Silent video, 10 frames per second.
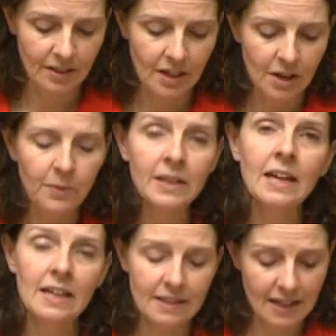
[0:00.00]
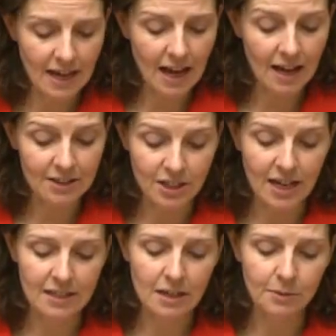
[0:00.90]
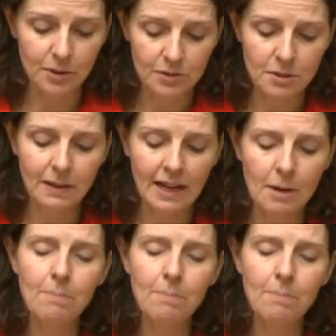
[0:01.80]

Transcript: We need the IGAW to play